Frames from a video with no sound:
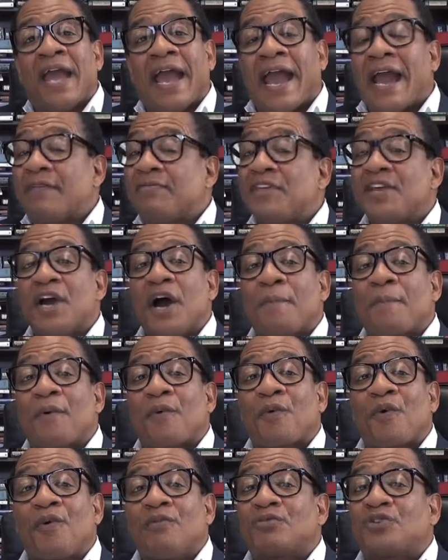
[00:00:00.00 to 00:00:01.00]
at the Upper
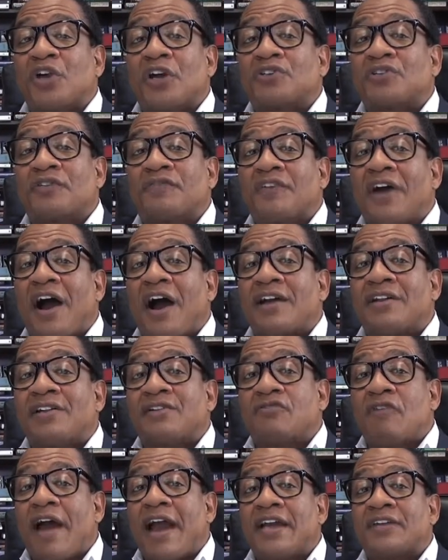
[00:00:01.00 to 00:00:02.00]
Room Church of God in
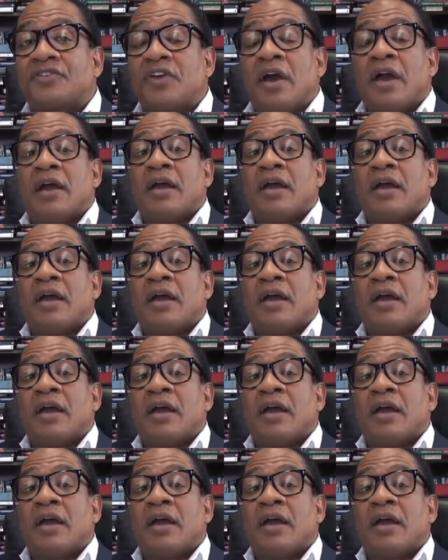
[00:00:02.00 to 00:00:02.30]
Christ.